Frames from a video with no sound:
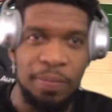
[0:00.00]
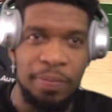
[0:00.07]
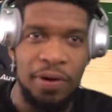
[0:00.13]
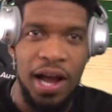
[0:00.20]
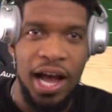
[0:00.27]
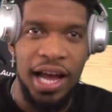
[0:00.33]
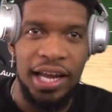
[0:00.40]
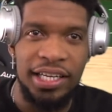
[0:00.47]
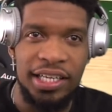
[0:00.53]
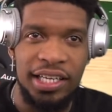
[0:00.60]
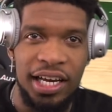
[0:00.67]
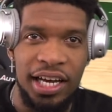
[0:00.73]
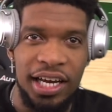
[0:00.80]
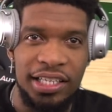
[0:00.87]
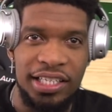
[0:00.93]
LeBron and
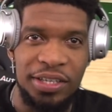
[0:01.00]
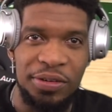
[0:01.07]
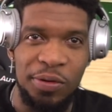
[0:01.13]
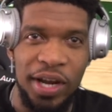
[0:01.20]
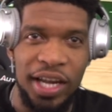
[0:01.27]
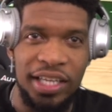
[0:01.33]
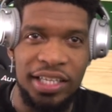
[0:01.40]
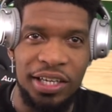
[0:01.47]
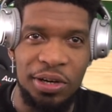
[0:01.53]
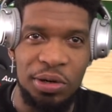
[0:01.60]
D-Wade, the